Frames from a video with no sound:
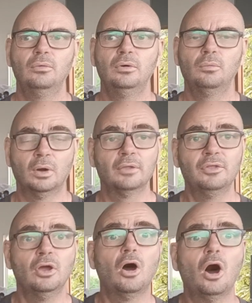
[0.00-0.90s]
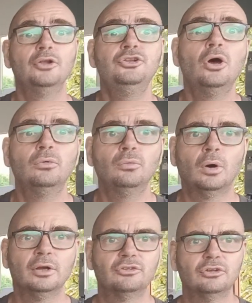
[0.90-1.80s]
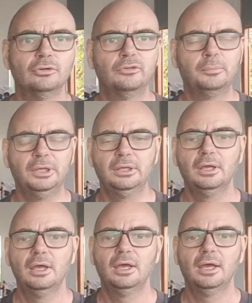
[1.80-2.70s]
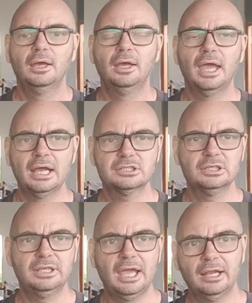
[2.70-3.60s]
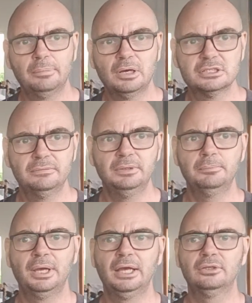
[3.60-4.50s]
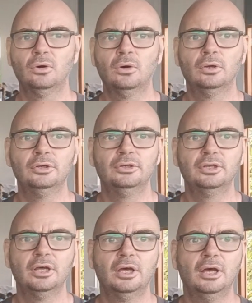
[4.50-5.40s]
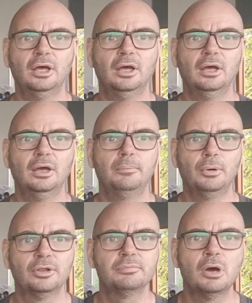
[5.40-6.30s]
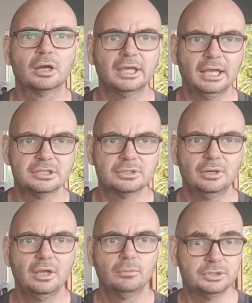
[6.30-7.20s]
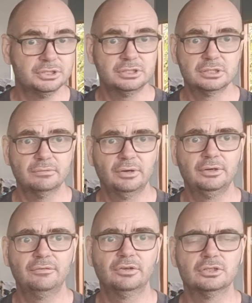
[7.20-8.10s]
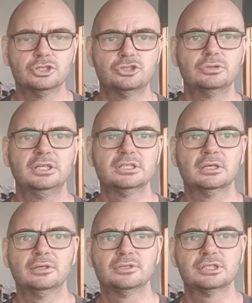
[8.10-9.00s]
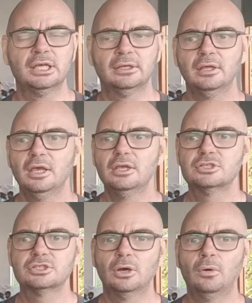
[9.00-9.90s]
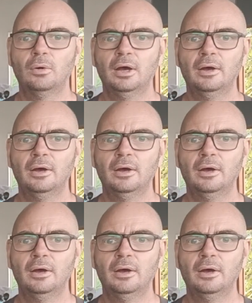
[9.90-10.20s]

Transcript: one of the unknown ones, so to speak, actually had a positive impact on birthmark cancer, which is very difficult to treat, as I understand. So